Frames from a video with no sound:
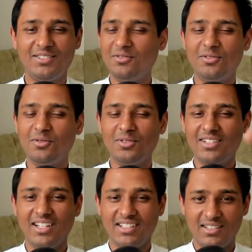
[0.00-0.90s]
No, no, don't say
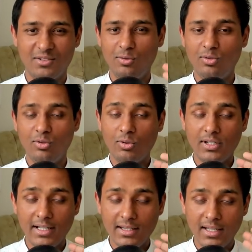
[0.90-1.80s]
like that. Don't
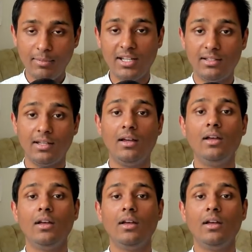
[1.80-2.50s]
tell them anything.